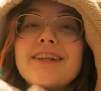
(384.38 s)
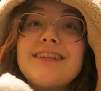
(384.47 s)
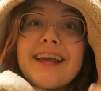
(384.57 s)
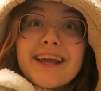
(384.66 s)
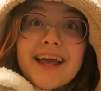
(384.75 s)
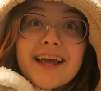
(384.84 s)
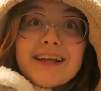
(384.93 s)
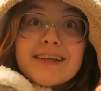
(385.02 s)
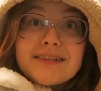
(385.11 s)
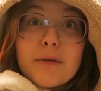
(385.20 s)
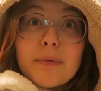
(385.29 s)
It's like,
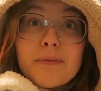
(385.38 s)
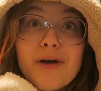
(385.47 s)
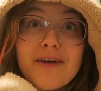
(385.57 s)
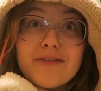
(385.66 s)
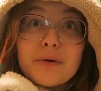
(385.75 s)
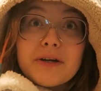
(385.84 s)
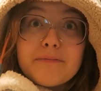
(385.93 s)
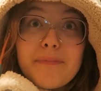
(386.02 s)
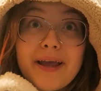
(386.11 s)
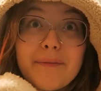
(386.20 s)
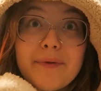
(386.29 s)
some people have it
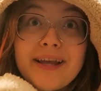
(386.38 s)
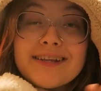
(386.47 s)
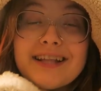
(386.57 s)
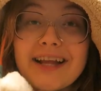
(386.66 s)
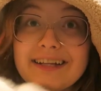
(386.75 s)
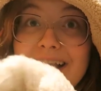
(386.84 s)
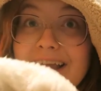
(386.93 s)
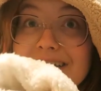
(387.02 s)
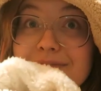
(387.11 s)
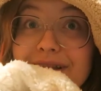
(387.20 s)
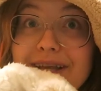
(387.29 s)
with babies. Like, they
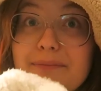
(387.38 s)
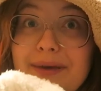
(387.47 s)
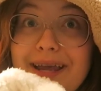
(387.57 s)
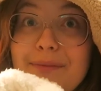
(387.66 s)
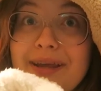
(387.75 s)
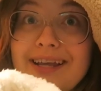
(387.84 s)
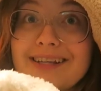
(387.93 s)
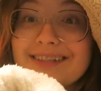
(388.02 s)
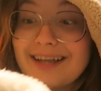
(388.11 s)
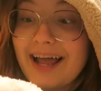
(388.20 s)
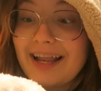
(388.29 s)
like smelling
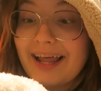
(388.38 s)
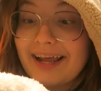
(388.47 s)
babies. And I